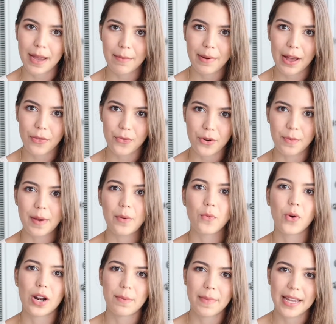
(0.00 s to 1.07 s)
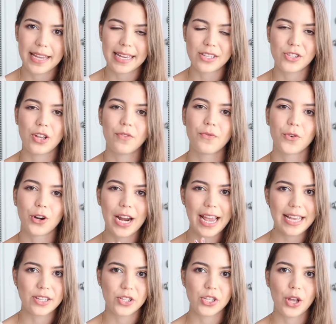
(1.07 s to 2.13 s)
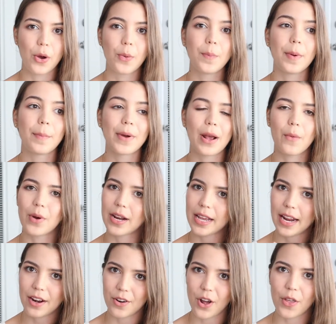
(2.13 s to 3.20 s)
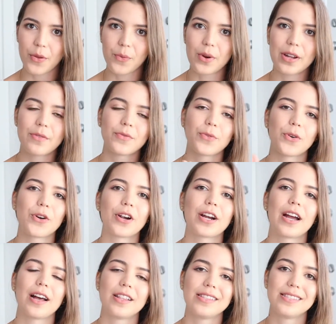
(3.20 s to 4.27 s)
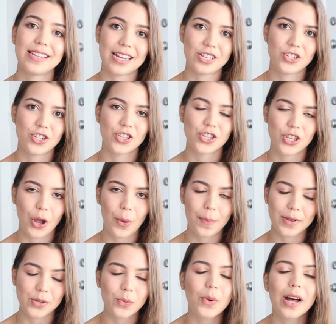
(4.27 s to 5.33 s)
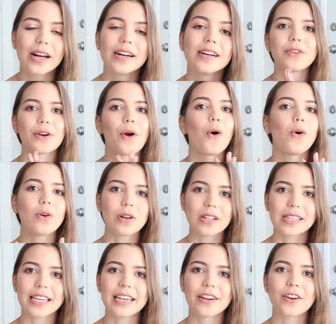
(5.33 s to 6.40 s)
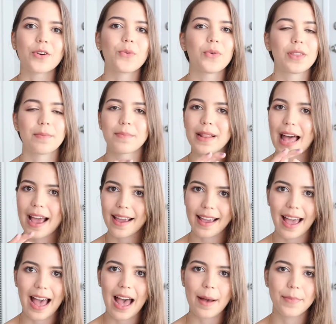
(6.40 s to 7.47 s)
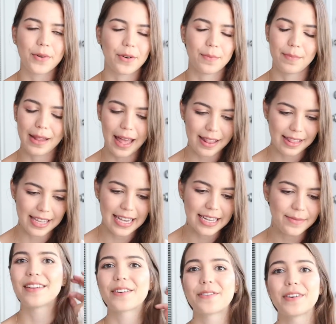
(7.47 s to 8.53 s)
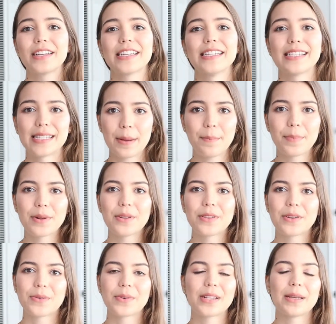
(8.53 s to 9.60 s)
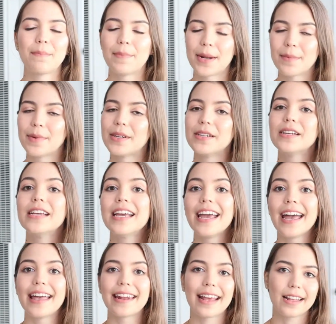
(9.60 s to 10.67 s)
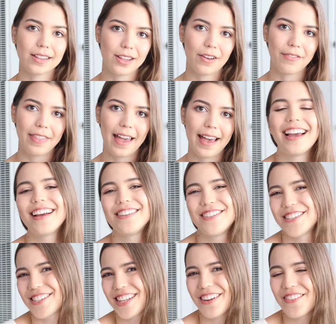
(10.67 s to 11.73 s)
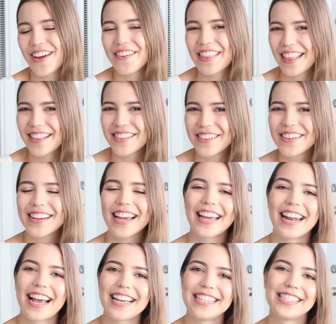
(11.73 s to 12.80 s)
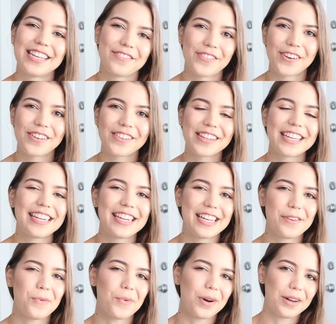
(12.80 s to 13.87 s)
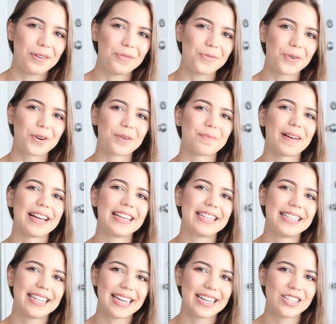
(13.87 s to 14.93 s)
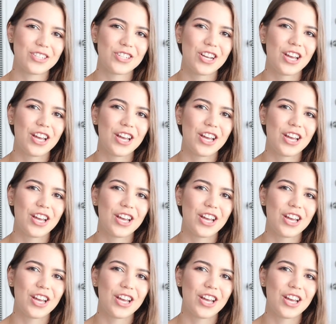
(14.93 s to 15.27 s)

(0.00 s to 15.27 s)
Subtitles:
bathroom and one in my kitchen for hand soap, but I want to get another one for dish soap as well. They're all clear with a black cap or a black lid. They're really simple, they're really minimal, and I love that. I just love how they look, and I definitely need one for my dish